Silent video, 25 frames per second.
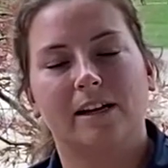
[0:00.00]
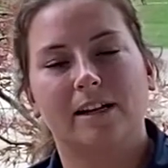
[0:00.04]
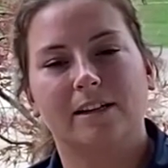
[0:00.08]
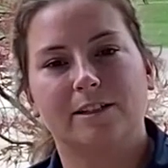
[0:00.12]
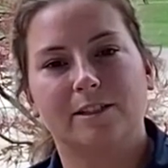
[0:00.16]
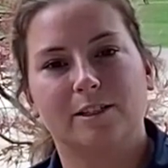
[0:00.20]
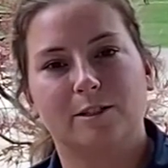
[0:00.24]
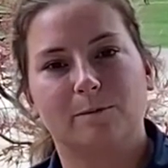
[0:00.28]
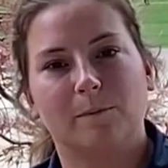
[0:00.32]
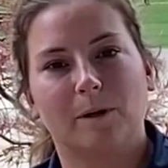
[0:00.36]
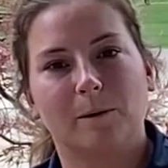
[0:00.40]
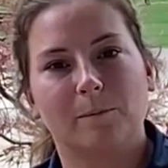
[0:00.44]

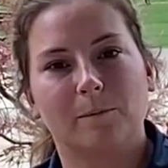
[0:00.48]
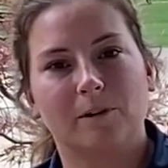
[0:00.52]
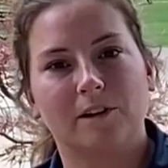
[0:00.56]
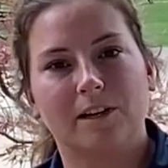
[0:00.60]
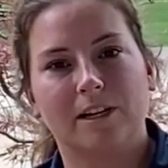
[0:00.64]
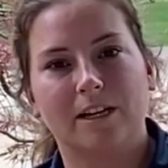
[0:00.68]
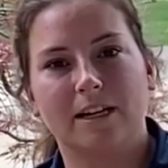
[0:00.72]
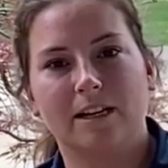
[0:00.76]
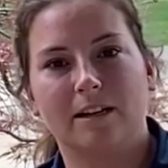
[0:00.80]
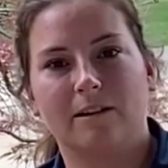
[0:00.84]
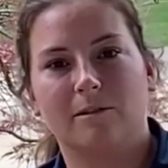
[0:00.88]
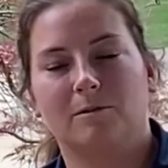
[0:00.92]
fondest
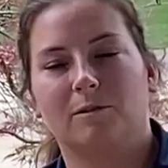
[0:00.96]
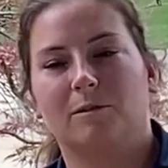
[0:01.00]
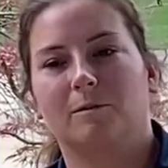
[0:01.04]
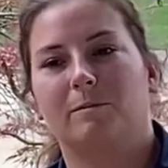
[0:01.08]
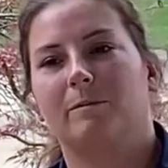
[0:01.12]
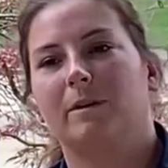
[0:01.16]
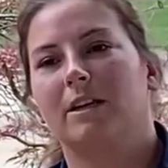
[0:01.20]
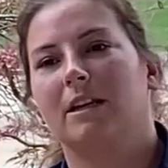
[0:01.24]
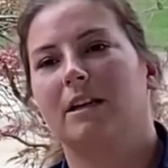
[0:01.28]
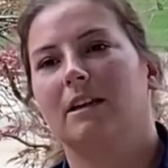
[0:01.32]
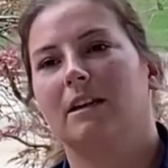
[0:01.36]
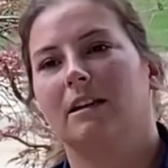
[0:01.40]
memory
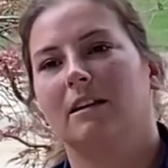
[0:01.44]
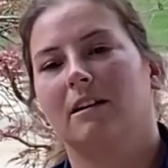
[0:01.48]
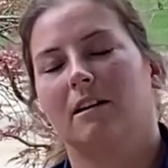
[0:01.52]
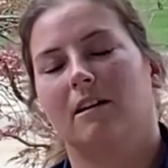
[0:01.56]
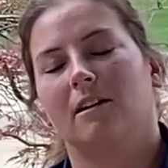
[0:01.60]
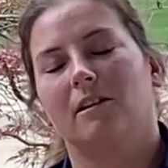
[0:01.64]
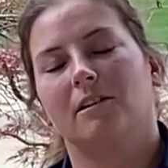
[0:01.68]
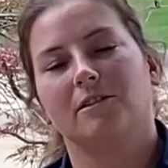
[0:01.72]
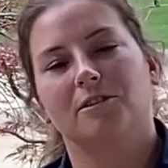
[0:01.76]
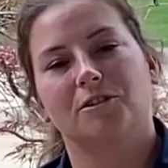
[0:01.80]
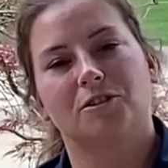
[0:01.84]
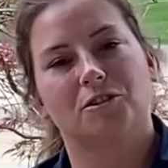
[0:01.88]
would be
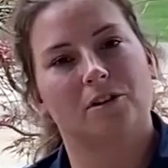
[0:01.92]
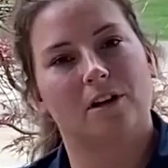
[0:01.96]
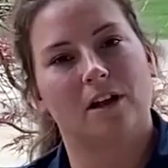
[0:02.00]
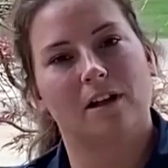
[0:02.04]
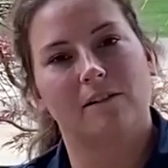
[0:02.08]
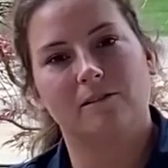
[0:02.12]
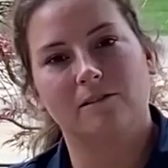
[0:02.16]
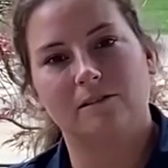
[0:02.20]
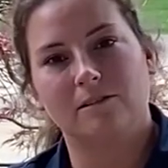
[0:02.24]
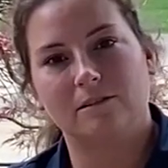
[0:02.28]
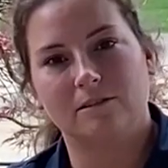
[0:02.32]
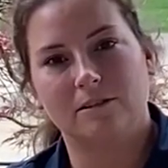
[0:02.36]
all the
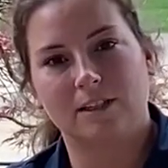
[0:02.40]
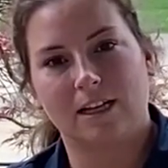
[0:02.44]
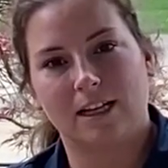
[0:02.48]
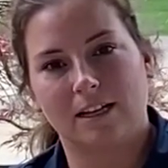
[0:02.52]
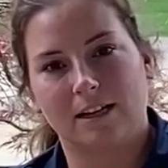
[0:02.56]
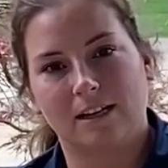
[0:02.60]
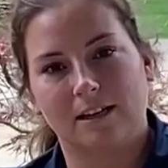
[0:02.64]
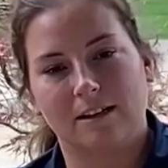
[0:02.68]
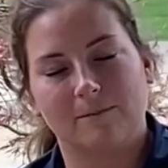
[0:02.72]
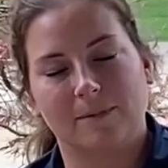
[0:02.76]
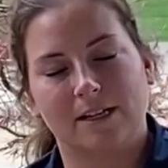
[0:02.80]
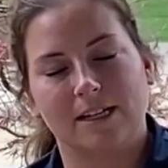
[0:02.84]
travel
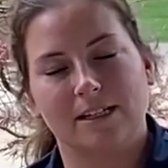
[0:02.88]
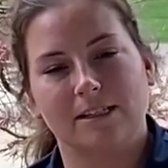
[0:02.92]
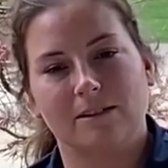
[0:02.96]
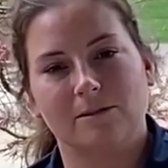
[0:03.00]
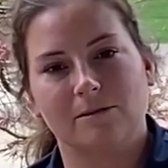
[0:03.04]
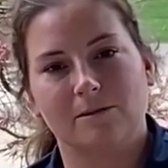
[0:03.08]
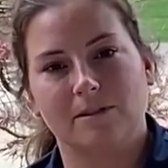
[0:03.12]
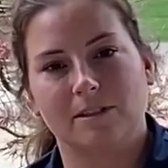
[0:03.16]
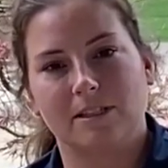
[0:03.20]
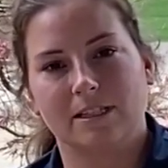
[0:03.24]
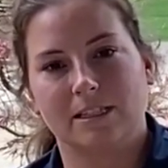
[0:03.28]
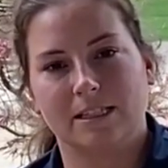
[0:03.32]
I
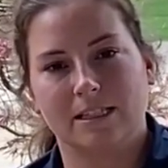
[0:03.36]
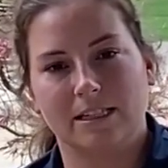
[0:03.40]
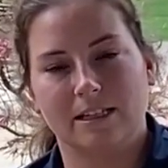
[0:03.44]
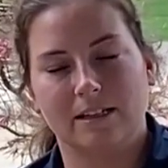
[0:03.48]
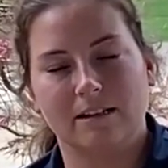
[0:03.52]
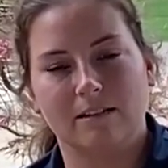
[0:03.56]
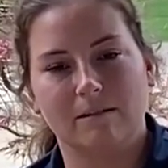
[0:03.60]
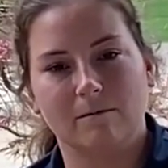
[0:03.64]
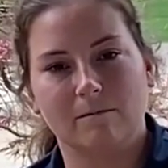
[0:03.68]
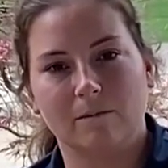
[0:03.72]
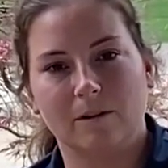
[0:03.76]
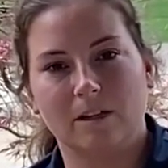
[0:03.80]
did with the
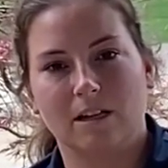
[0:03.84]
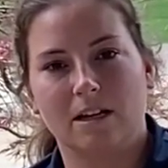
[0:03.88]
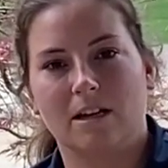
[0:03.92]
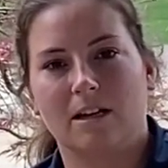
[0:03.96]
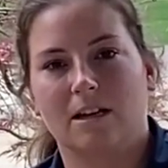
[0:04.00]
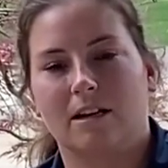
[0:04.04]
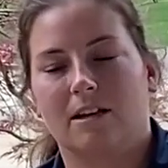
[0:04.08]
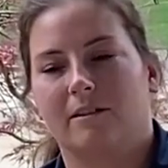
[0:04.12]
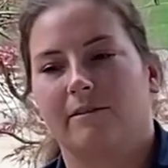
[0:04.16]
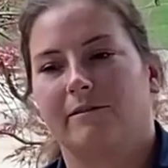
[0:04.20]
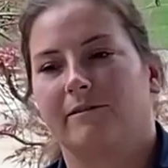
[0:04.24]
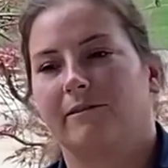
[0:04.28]
team,
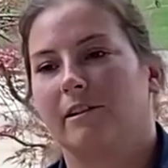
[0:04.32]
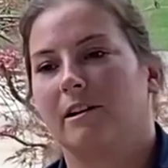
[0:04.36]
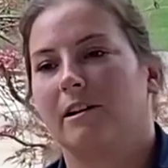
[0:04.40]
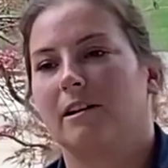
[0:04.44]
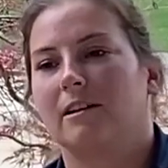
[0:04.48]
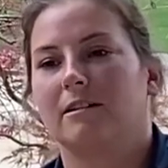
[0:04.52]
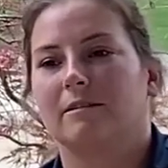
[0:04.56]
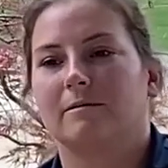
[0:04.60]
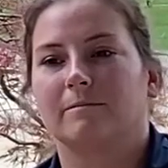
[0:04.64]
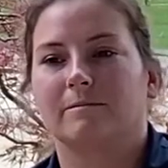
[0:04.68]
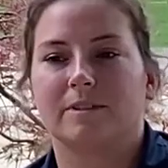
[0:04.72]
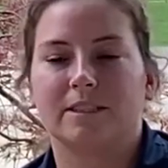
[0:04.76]

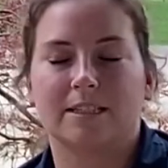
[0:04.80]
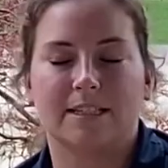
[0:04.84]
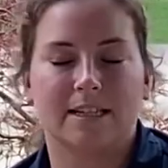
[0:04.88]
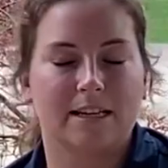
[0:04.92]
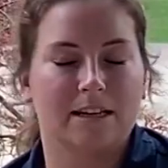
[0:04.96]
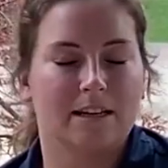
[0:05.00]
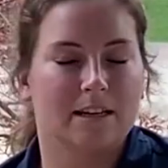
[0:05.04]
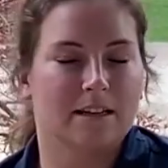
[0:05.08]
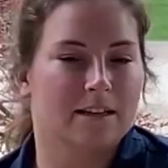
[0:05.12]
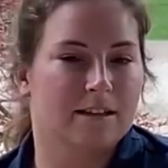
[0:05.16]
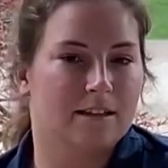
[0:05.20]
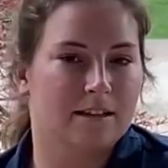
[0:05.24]
from
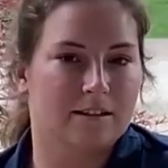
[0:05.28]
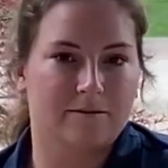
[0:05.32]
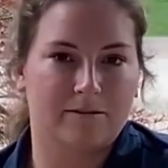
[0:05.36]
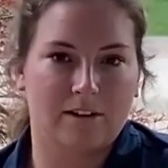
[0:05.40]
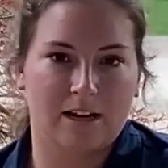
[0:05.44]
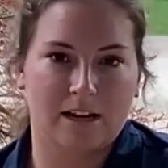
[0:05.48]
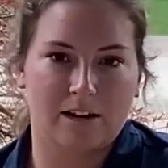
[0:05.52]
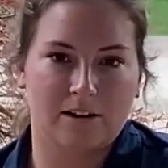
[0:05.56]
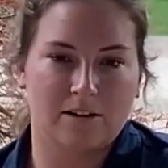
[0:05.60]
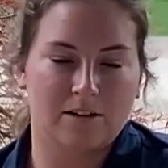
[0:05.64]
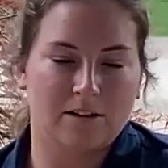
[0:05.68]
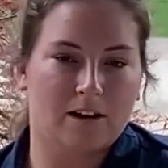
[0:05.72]
singing in the
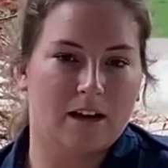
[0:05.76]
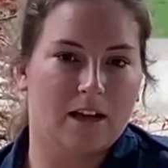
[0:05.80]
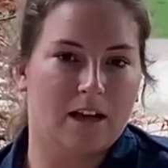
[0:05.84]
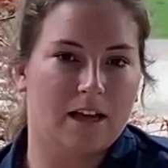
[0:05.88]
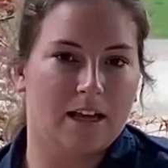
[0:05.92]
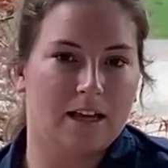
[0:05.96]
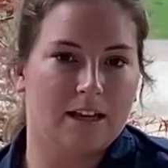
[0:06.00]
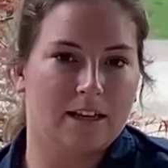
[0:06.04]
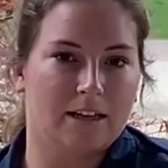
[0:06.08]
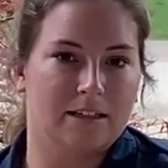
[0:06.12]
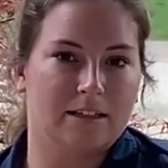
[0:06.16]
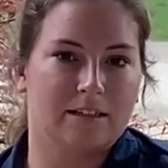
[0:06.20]
van
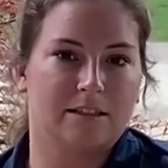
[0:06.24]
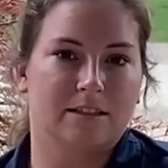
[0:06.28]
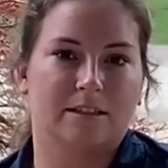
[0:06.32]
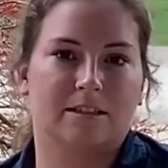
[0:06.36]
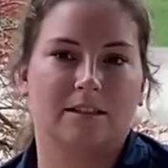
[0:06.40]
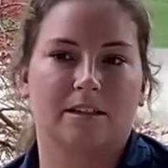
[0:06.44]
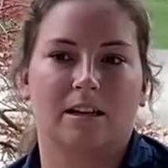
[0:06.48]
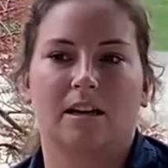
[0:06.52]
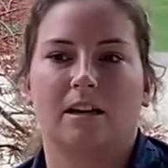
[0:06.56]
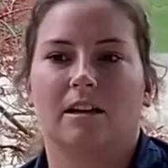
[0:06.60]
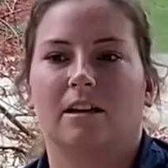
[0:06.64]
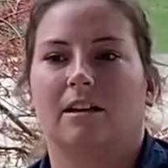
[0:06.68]

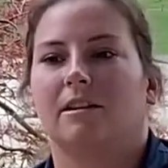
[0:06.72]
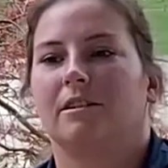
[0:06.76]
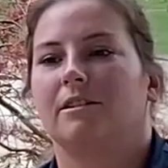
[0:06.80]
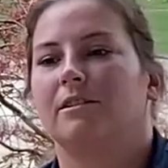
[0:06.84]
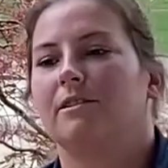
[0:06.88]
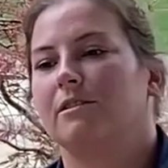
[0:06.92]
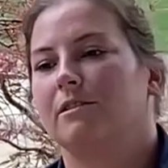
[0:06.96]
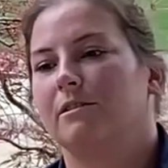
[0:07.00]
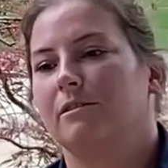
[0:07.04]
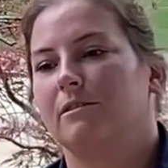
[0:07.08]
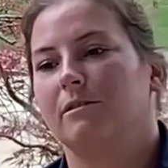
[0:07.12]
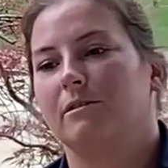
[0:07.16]
rides
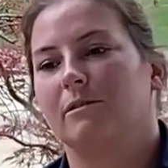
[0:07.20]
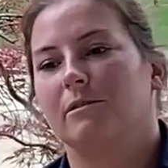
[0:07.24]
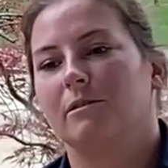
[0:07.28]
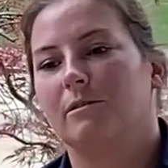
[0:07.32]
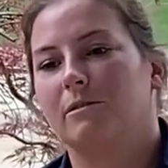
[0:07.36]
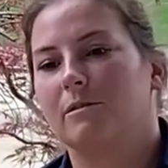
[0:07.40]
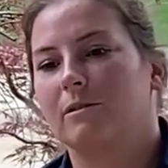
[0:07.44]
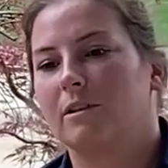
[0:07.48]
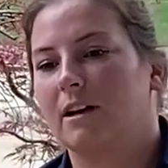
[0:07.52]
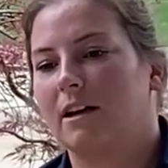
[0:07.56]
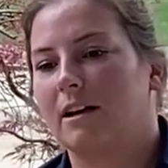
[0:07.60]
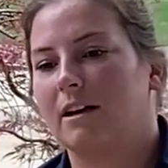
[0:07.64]

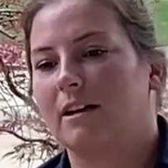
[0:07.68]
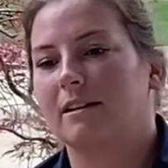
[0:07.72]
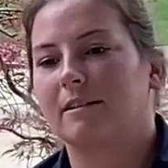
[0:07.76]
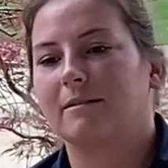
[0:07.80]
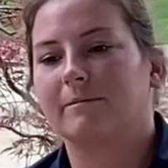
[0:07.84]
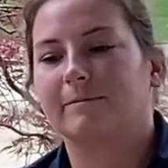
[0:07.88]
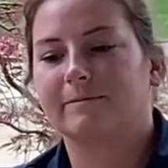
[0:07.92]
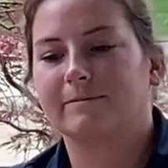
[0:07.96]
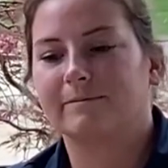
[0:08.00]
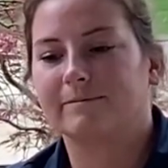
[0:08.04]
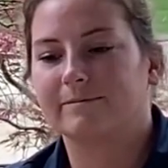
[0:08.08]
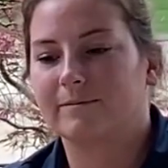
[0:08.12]
to
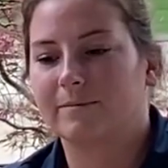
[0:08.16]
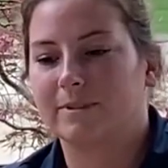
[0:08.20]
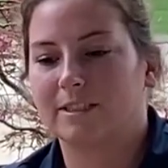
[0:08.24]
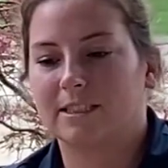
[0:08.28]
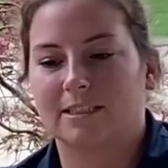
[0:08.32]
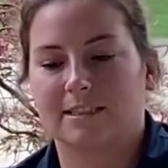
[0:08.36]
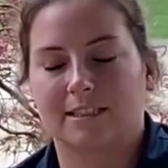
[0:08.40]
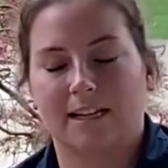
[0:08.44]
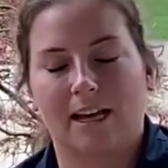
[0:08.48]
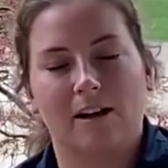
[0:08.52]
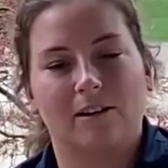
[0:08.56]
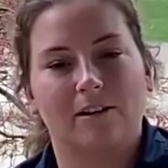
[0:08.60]

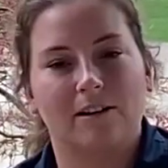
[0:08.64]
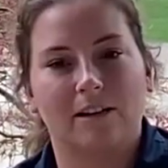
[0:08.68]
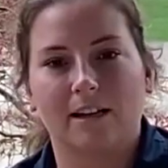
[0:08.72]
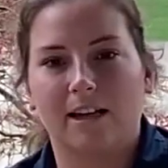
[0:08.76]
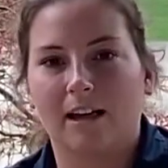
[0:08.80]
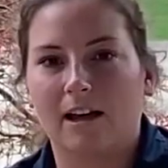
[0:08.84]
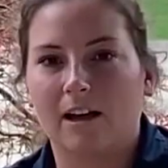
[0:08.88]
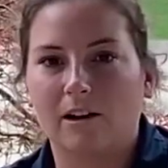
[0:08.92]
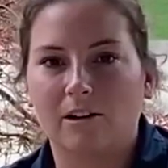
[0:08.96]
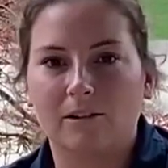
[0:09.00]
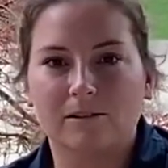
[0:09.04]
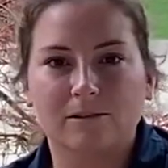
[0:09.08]
scouting
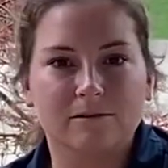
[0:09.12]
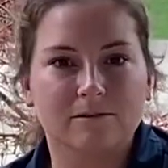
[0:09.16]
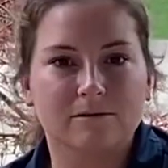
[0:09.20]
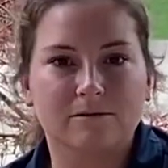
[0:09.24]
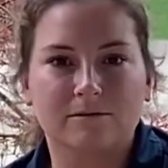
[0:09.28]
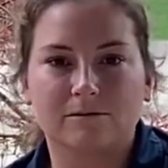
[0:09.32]
out